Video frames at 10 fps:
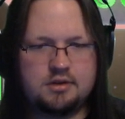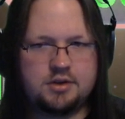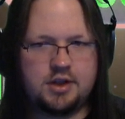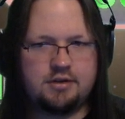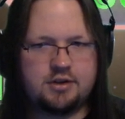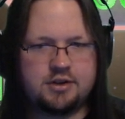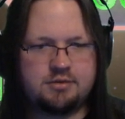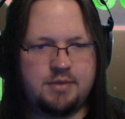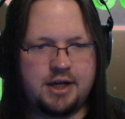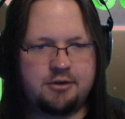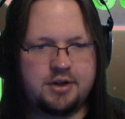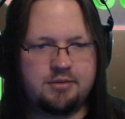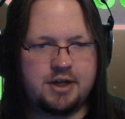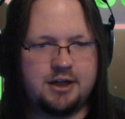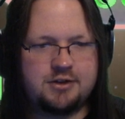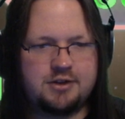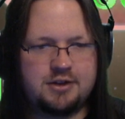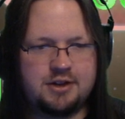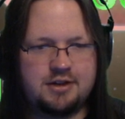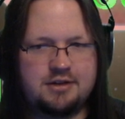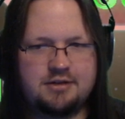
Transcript: So you have to just micro them constantly?